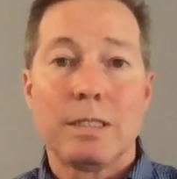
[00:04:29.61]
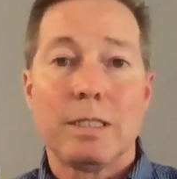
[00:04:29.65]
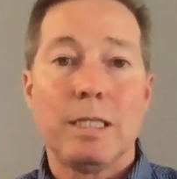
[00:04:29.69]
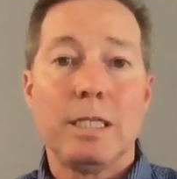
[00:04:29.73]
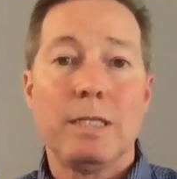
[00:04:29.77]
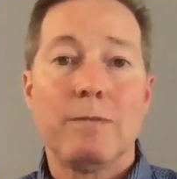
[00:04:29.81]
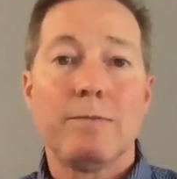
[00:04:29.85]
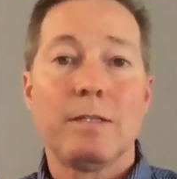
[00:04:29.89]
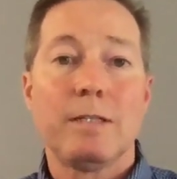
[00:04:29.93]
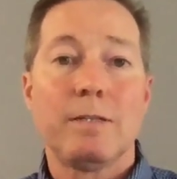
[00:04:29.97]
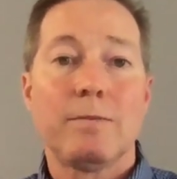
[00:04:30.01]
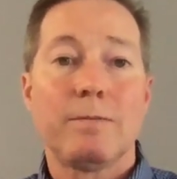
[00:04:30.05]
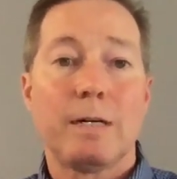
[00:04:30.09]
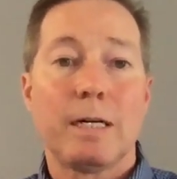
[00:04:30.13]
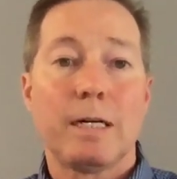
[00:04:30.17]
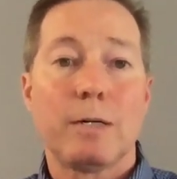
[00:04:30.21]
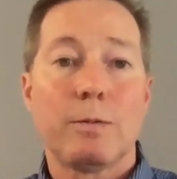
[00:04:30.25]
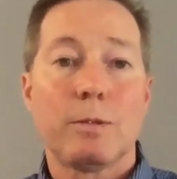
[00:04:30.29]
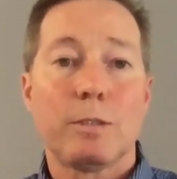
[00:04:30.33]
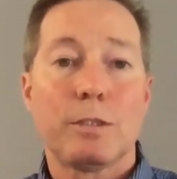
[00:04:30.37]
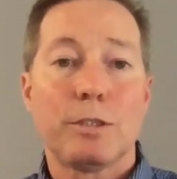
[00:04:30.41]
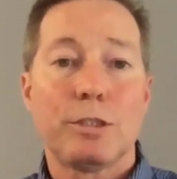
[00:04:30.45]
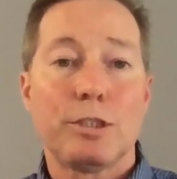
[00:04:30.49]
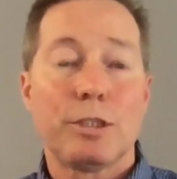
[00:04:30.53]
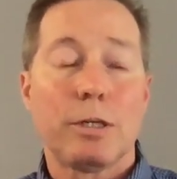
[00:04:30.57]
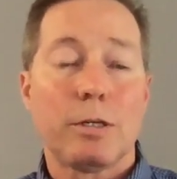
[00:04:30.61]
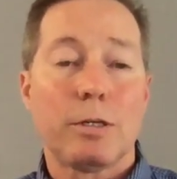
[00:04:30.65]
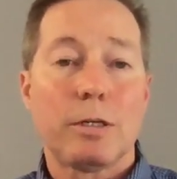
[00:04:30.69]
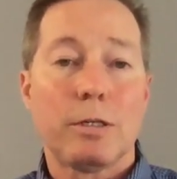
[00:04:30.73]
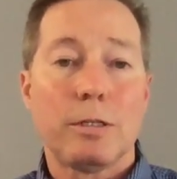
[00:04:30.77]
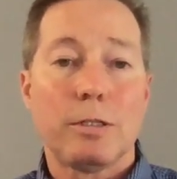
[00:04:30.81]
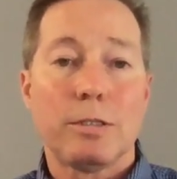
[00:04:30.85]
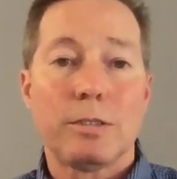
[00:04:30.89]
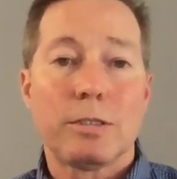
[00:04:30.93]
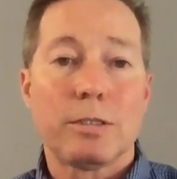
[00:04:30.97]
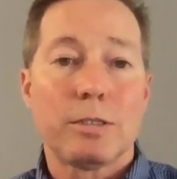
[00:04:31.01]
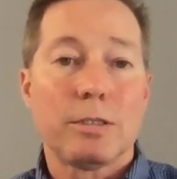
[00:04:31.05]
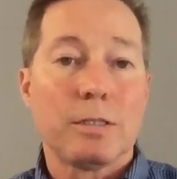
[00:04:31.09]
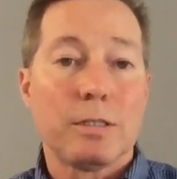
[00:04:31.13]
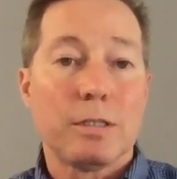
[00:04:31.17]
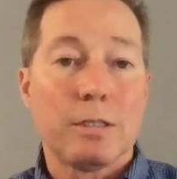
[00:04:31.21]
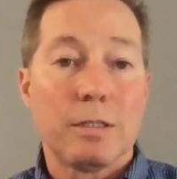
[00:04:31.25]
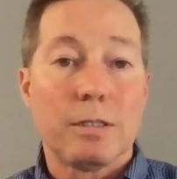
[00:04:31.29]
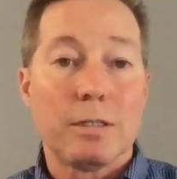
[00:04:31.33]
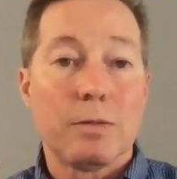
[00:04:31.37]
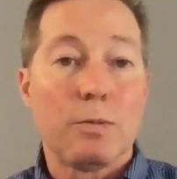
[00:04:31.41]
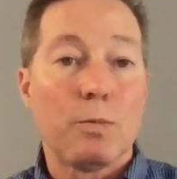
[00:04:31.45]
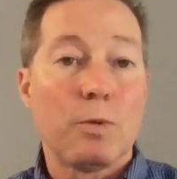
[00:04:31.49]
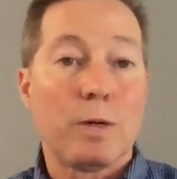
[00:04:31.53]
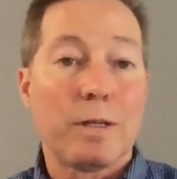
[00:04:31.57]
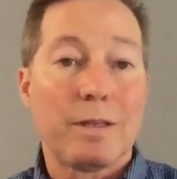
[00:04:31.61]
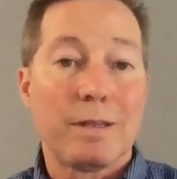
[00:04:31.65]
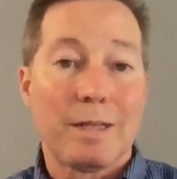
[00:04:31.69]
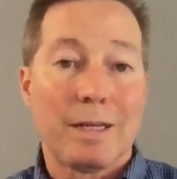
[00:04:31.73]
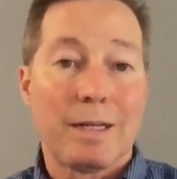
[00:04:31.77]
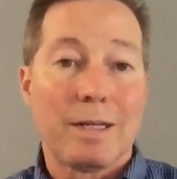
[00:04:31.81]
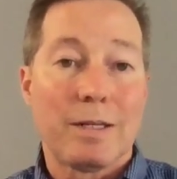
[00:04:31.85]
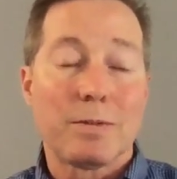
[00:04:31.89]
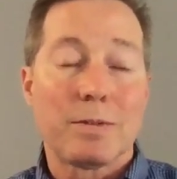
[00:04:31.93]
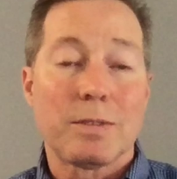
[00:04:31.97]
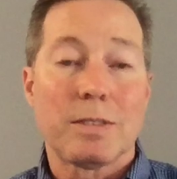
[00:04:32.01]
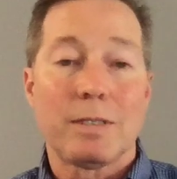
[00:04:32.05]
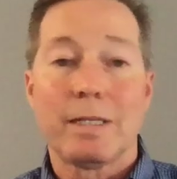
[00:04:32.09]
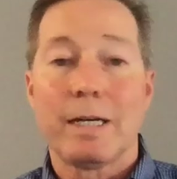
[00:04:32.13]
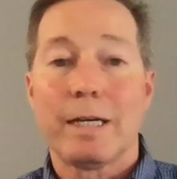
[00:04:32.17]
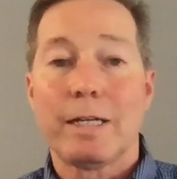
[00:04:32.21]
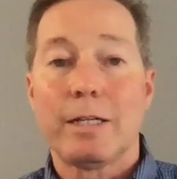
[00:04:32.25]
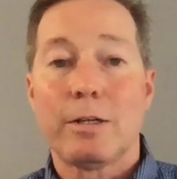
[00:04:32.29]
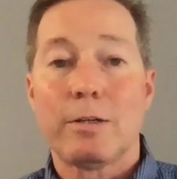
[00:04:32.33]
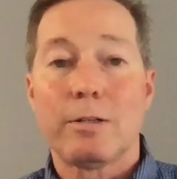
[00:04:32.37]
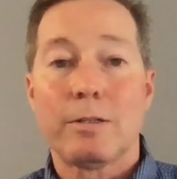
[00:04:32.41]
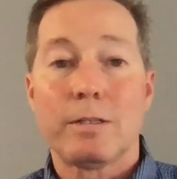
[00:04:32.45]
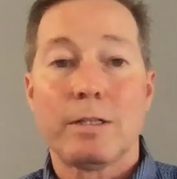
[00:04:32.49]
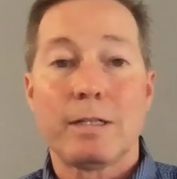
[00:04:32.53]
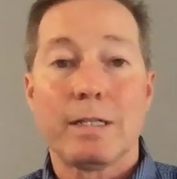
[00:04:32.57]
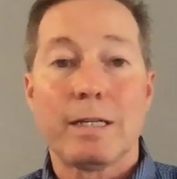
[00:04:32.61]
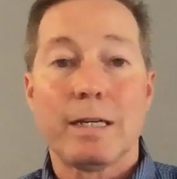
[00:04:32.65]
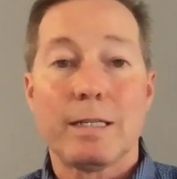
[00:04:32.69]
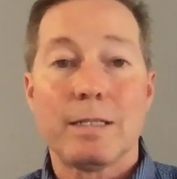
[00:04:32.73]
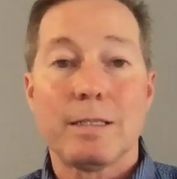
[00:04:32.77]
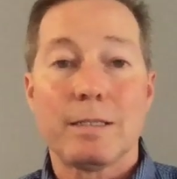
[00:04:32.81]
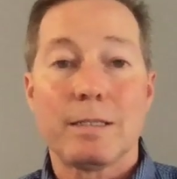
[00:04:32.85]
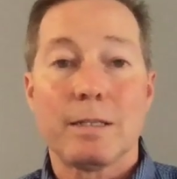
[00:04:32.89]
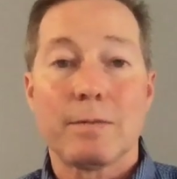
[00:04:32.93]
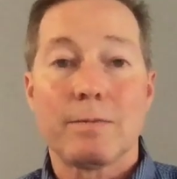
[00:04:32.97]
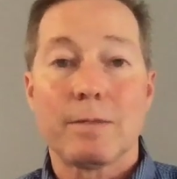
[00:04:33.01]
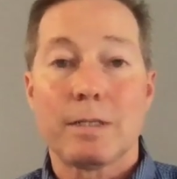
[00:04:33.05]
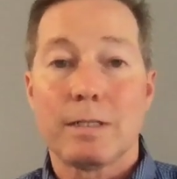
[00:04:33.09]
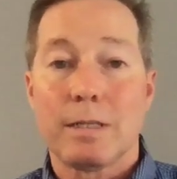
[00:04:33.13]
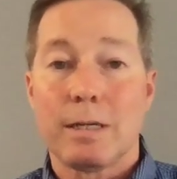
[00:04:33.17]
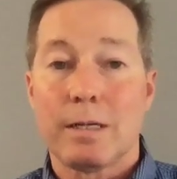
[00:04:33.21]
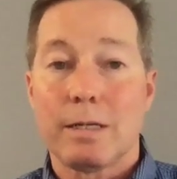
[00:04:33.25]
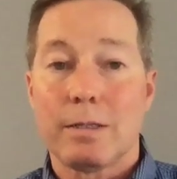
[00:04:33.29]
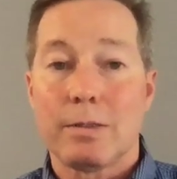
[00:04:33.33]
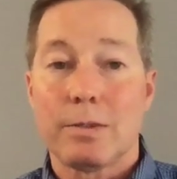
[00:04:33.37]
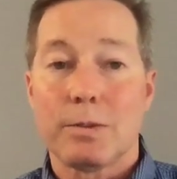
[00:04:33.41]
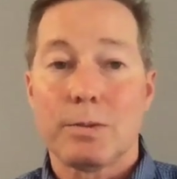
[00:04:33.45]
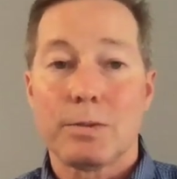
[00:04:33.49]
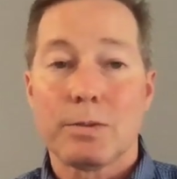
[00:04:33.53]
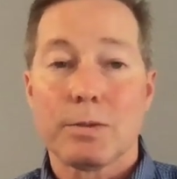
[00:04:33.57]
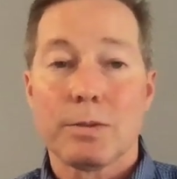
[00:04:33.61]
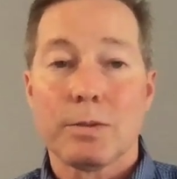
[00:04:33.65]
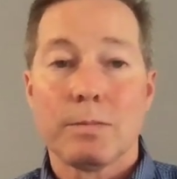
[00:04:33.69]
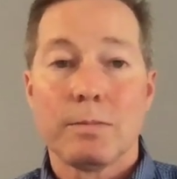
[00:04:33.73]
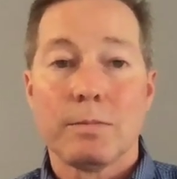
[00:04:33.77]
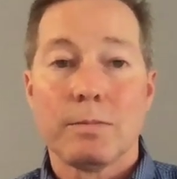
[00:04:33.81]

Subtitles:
even if I were to charge $1,997.